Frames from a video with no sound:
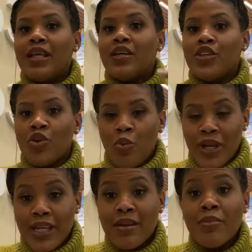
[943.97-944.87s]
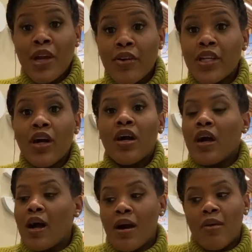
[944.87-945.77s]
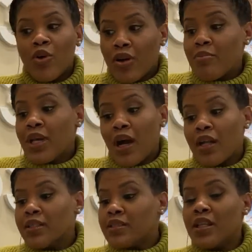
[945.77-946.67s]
you want to get married young. I'm going to be honest.